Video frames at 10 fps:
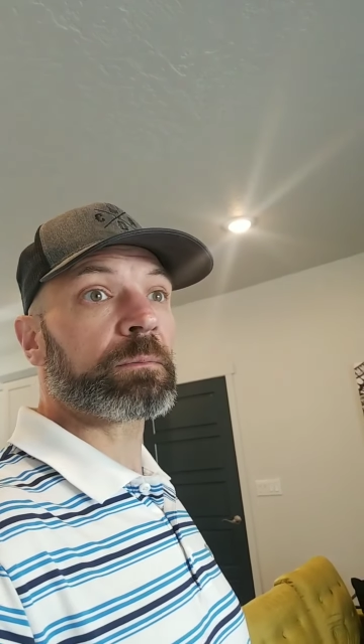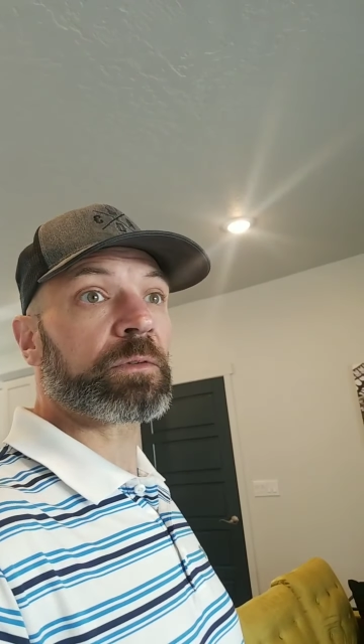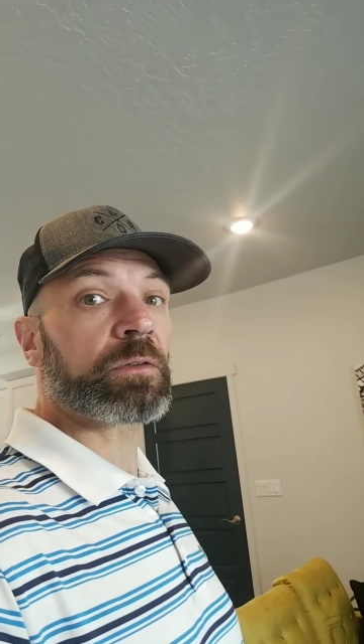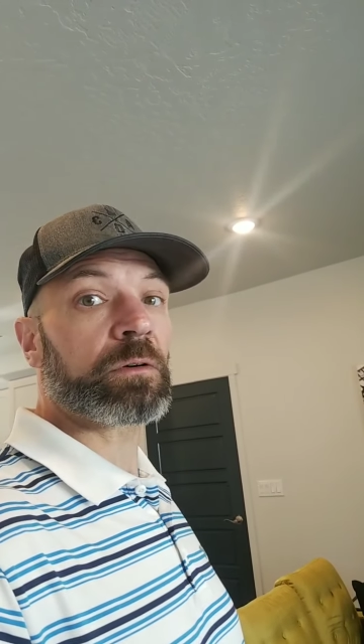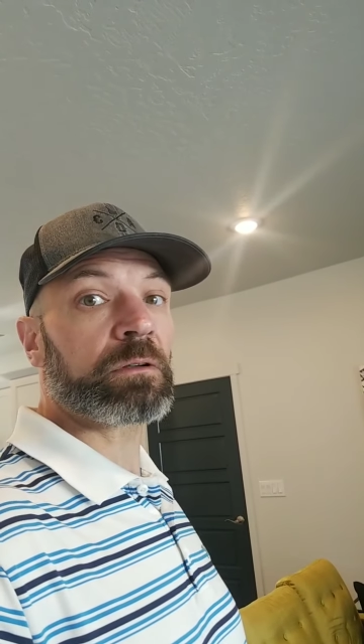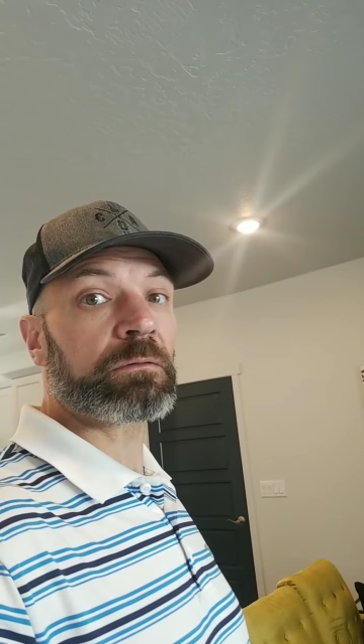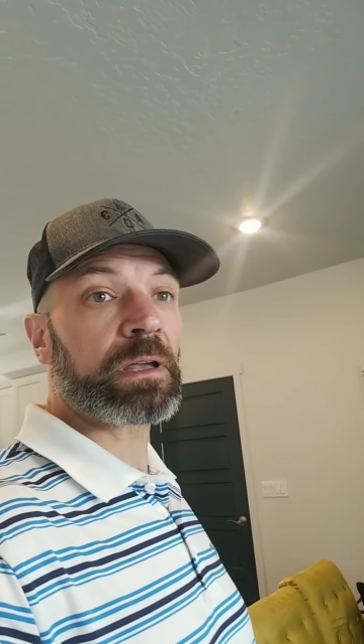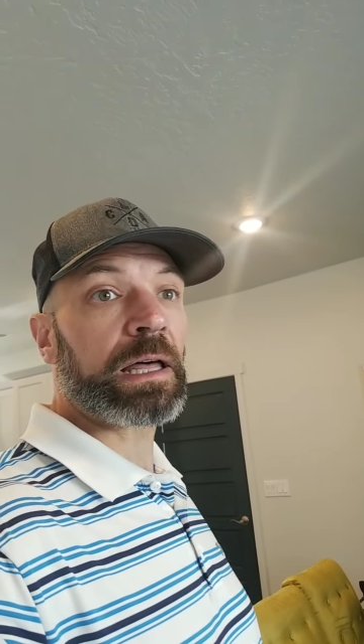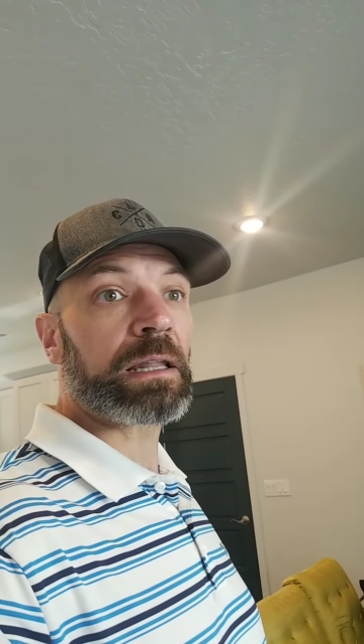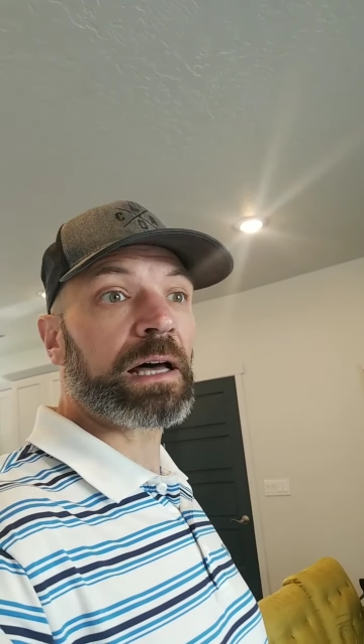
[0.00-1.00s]
So you've
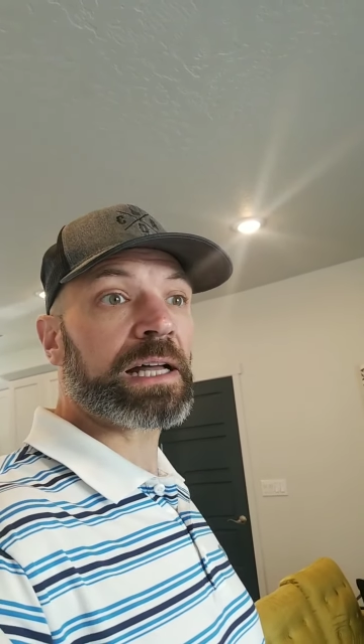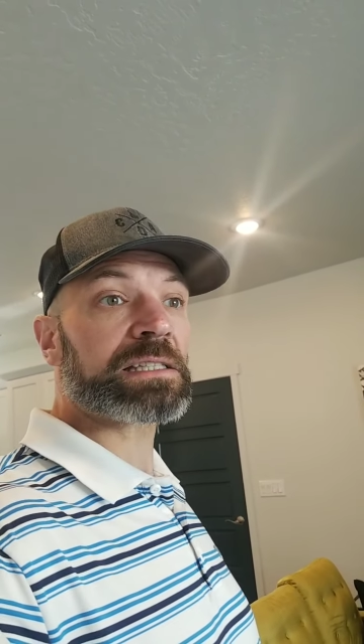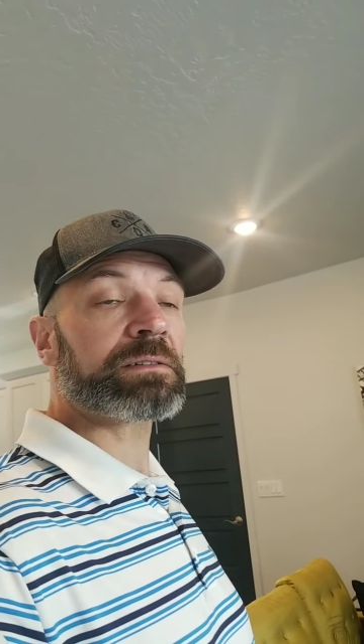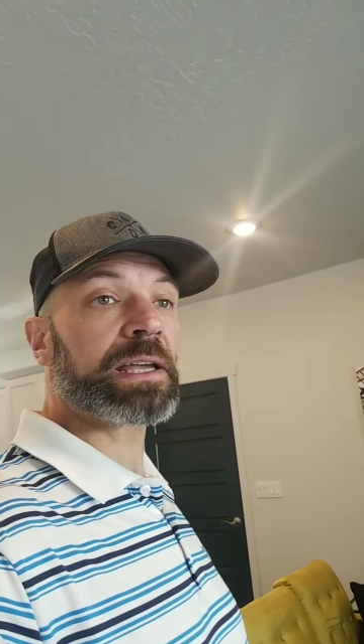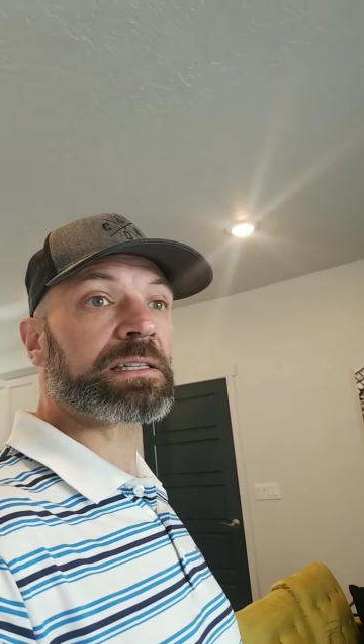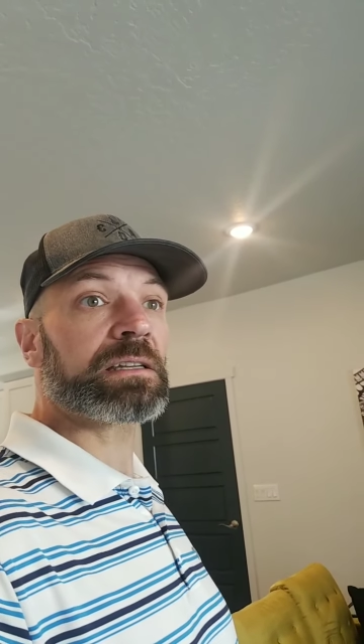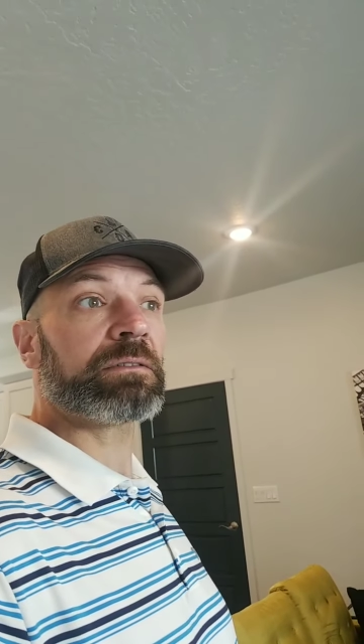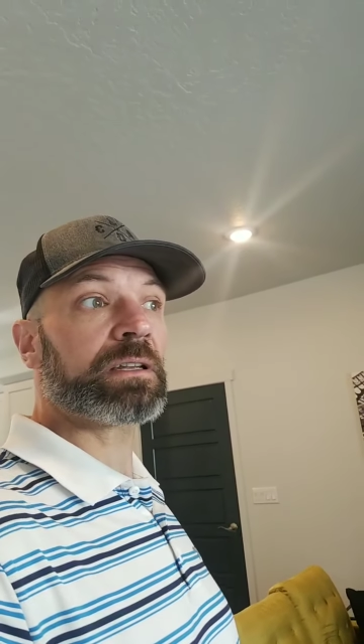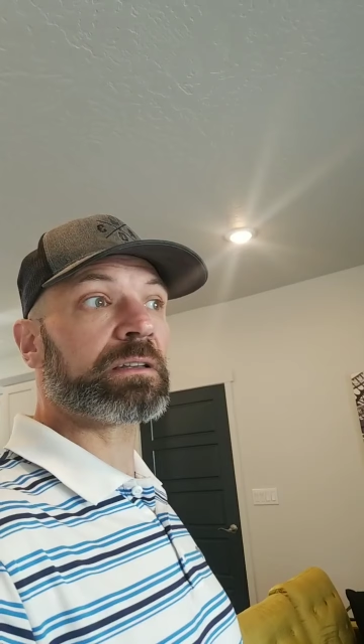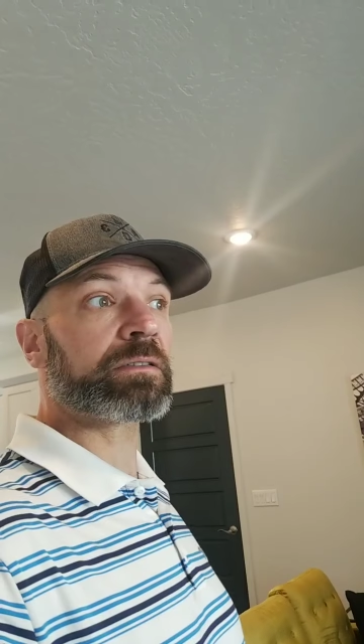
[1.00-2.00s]
got lots of
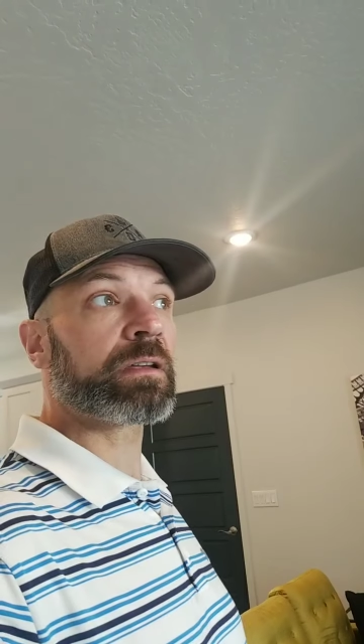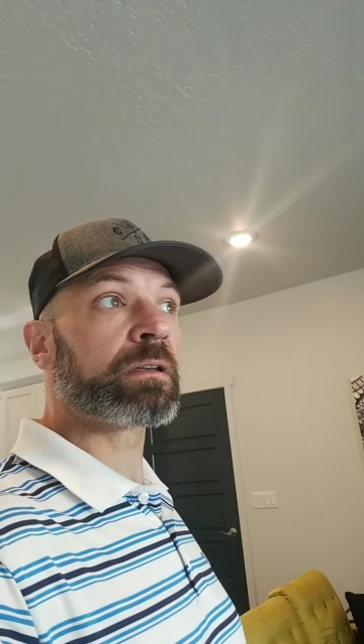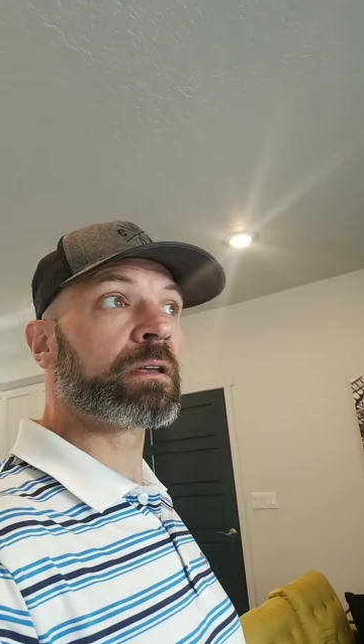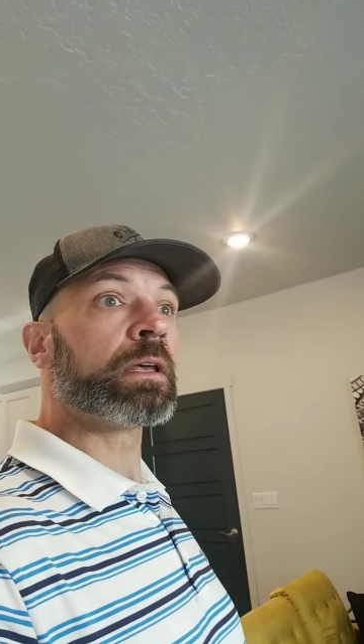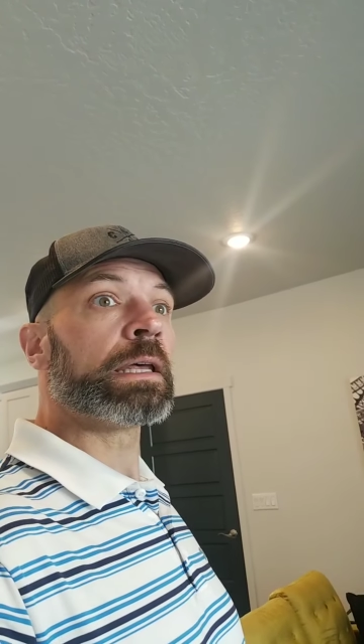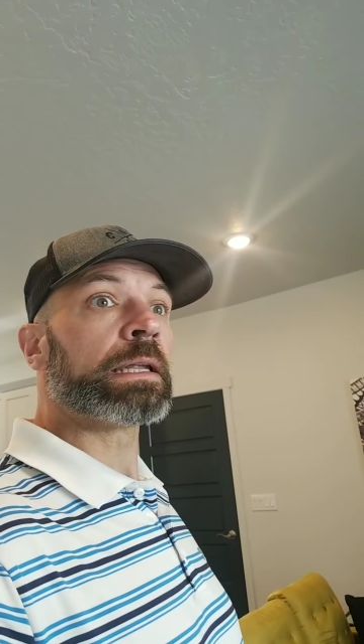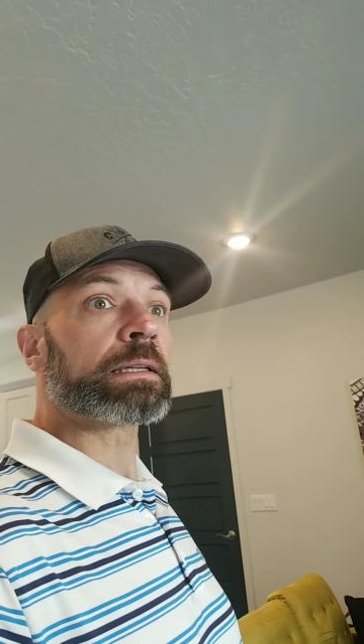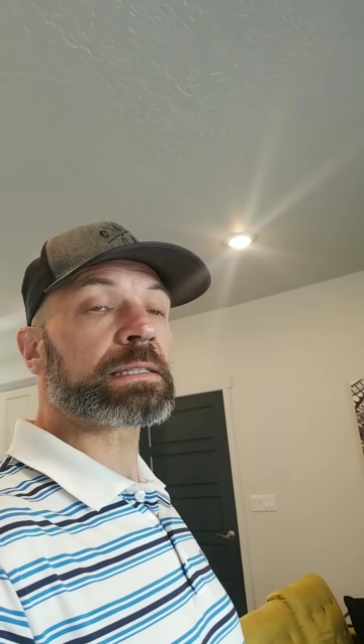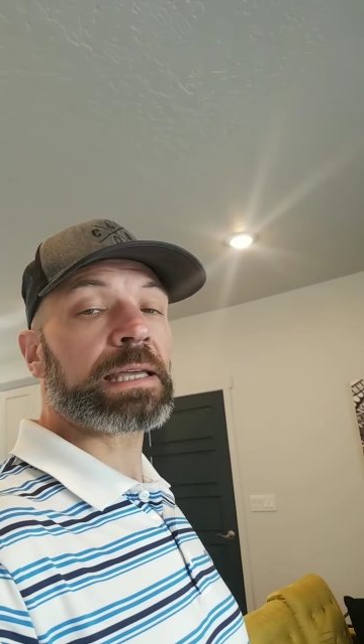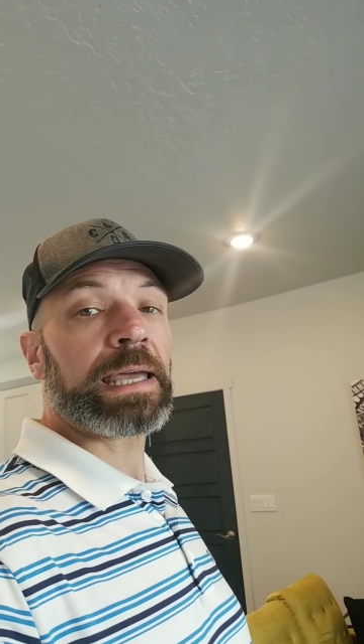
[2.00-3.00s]
activities
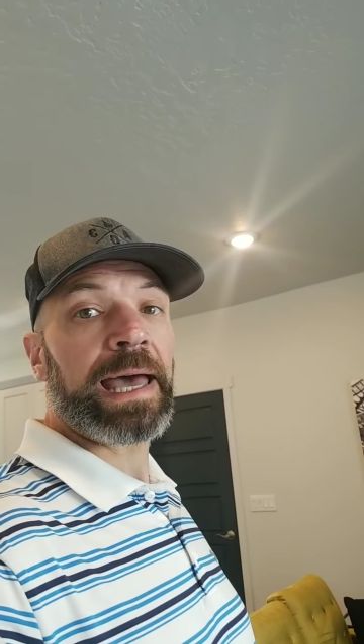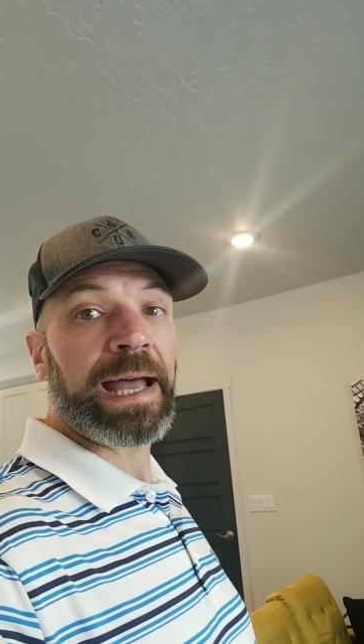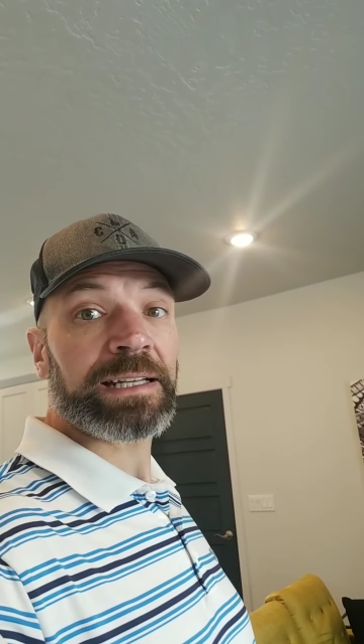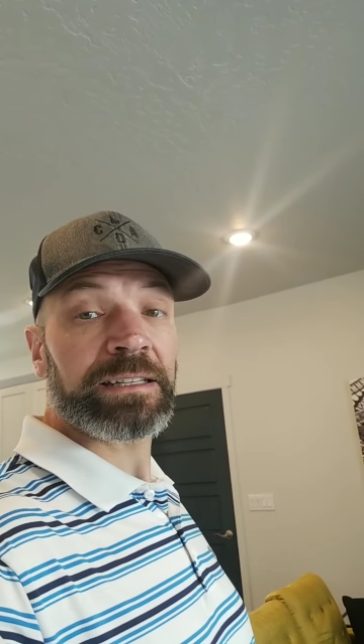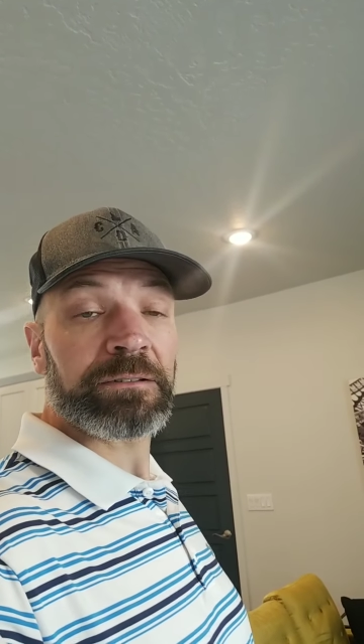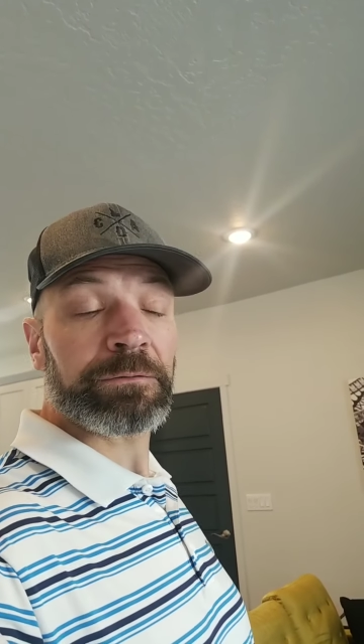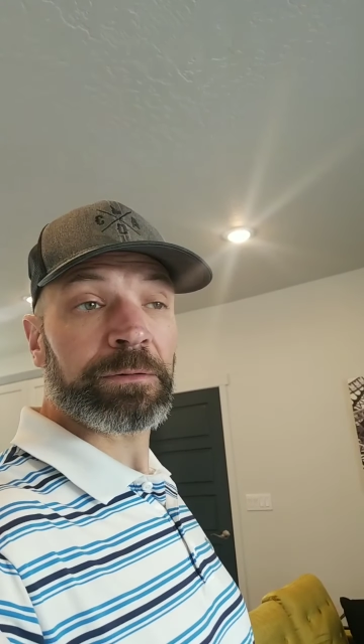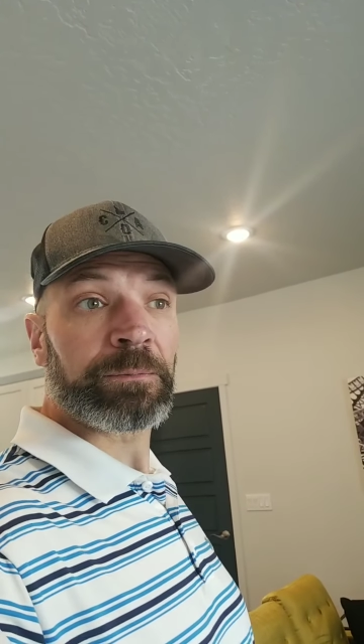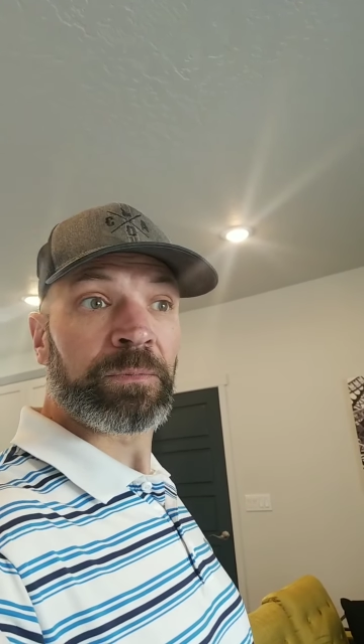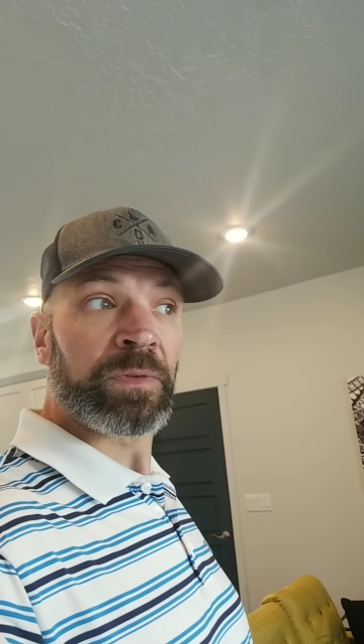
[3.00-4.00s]
to stay active.